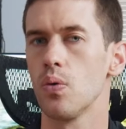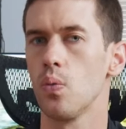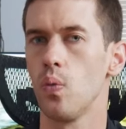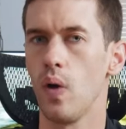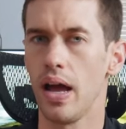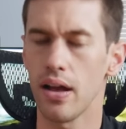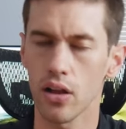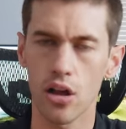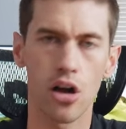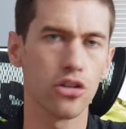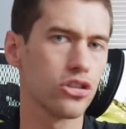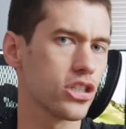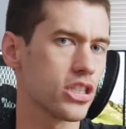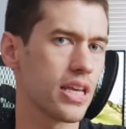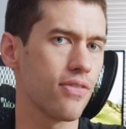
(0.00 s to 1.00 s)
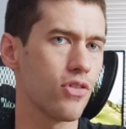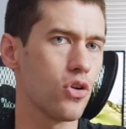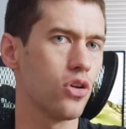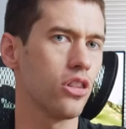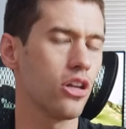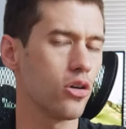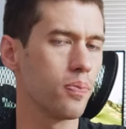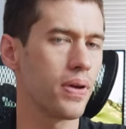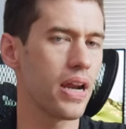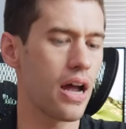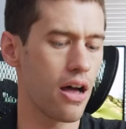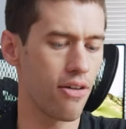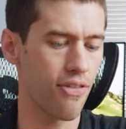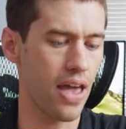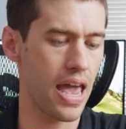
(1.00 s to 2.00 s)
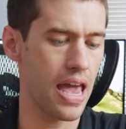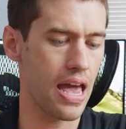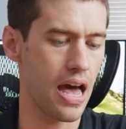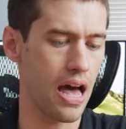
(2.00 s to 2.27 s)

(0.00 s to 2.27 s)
Well, I'll just give you a little bit of a